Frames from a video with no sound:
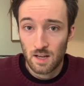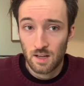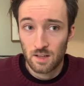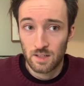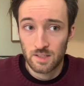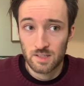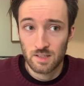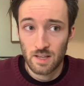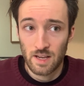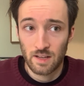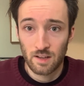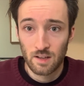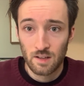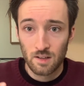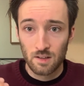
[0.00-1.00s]
It's like
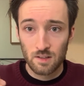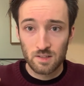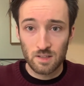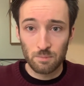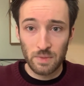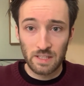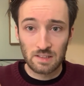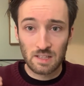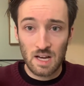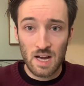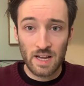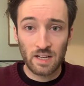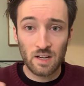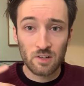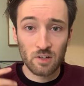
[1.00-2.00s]
something
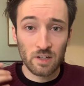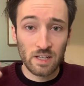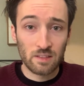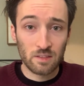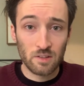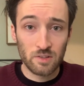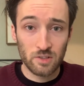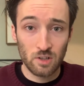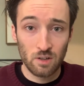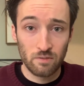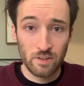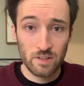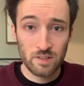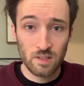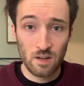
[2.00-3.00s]
lying underneath the
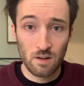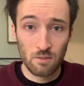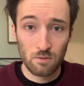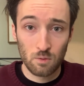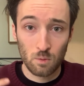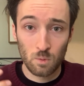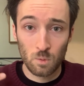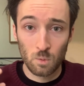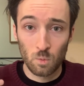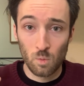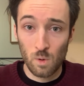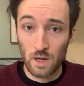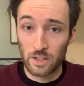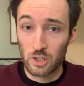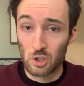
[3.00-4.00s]
surface of
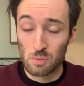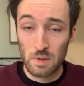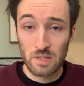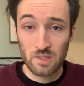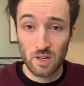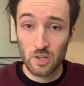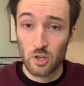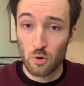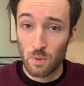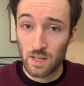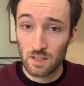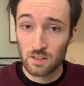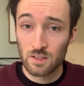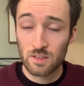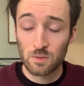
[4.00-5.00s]
what humans are doing
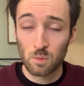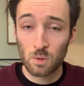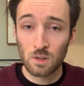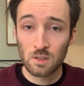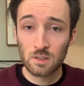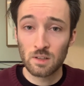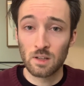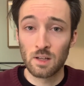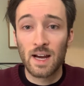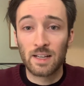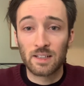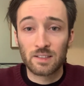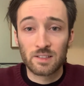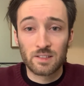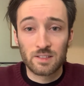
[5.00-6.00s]
in this world. And
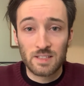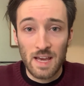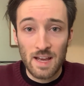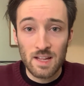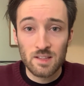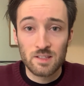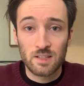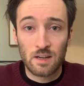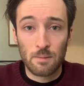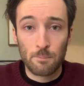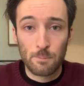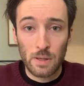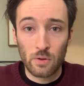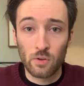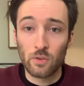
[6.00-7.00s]
it's tense and it
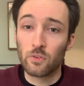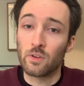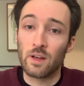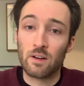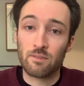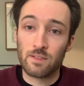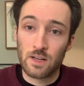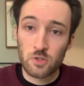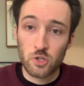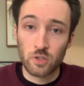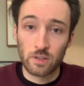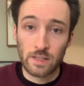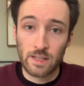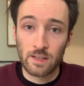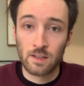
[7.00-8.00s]
builds, and
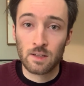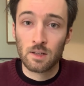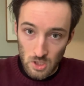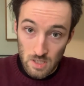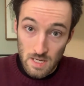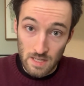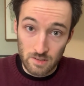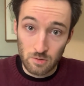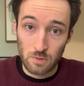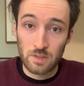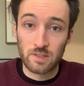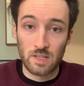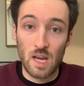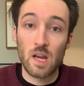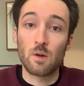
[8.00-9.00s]
eventually you get to a
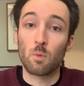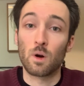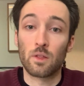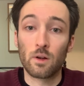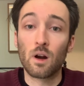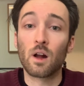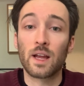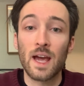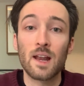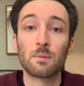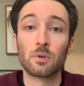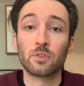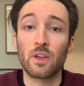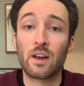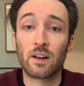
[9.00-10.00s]
scene where there are
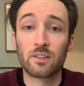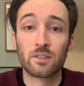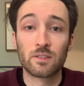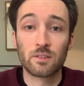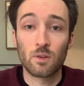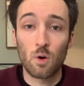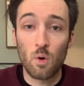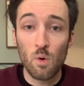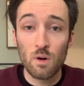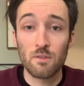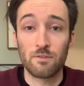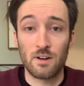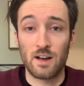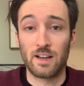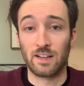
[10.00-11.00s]
cannibals, and it's
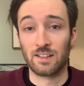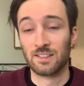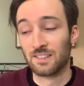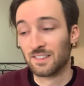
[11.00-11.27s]
horrifying.